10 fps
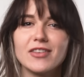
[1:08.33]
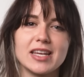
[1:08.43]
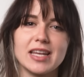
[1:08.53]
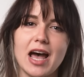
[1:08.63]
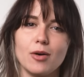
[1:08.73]

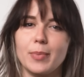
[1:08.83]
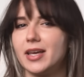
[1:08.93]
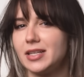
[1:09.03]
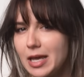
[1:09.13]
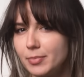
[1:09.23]
Edit out by
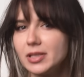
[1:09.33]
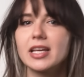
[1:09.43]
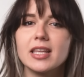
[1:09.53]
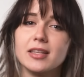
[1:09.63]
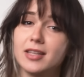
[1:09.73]
enabling
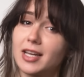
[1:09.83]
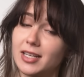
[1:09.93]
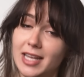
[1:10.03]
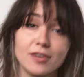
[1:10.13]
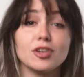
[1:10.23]
it in the
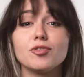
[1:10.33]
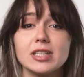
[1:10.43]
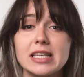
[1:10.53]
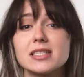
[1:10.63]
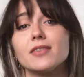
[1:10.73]
Canary
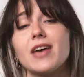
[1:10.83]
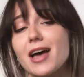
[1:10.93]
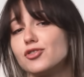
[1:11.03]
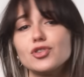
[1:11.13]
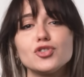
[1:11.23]
release of
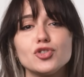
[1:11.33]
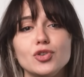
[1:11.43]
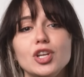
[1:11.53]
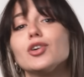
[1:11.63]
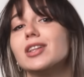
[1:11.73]
Android
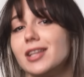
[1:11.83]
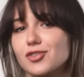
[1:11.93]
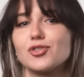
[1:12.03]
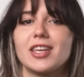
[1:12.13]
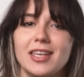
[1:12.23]
Studio
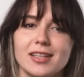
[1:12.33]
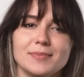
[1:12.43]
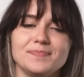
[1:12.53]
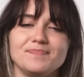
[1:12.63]
Electric Eel.